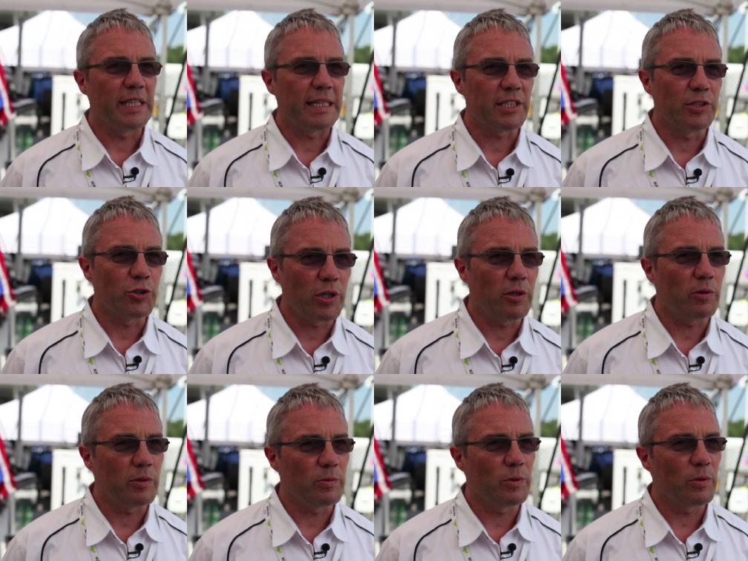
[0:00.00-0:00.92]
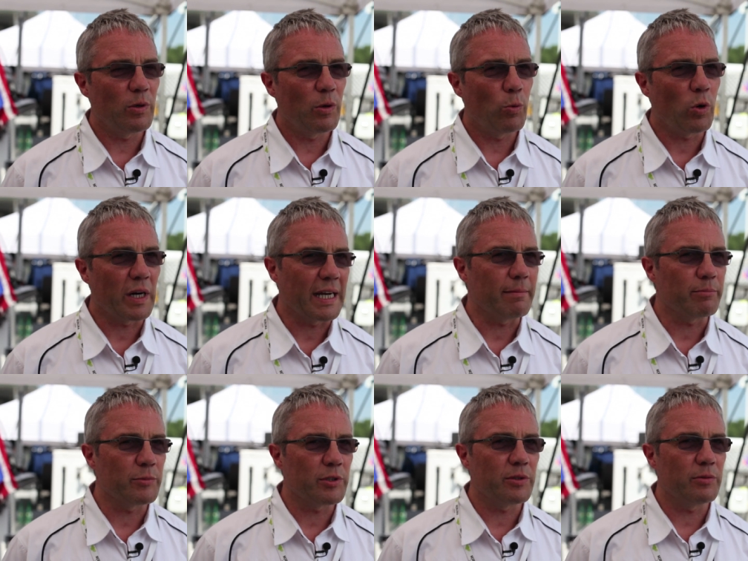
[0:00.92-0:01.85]
then control what
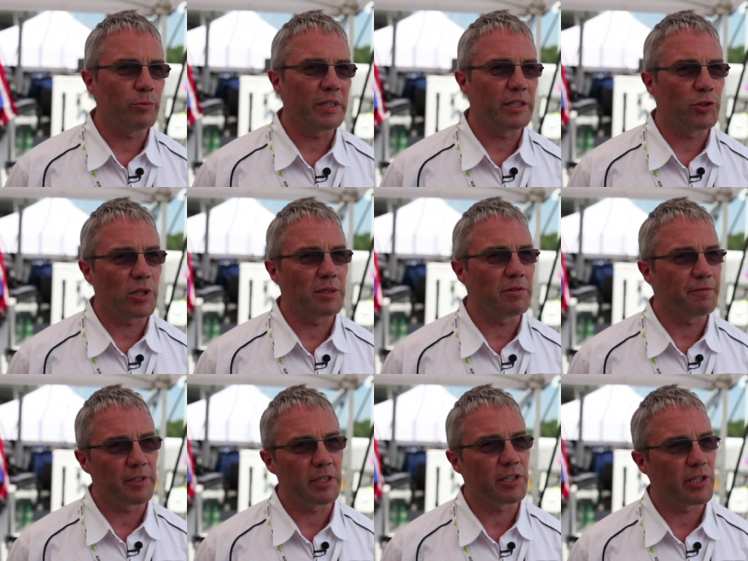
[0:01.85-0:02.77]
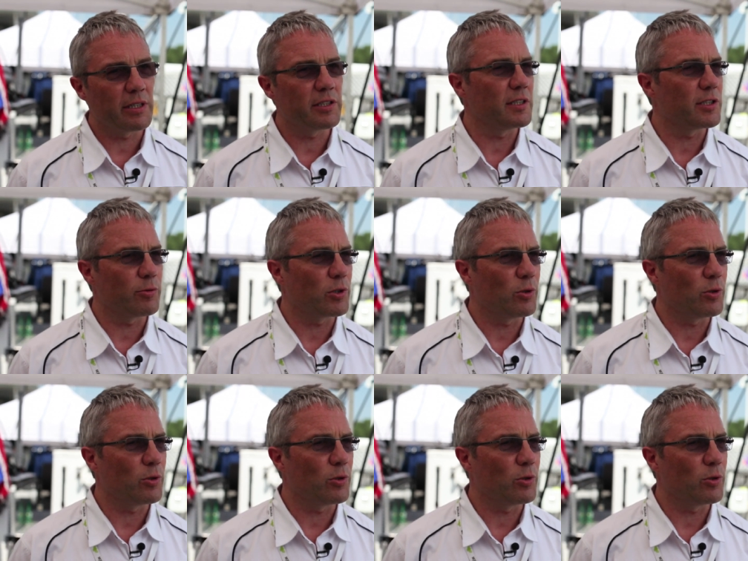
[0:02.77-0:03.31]
happens when the driver first turns into a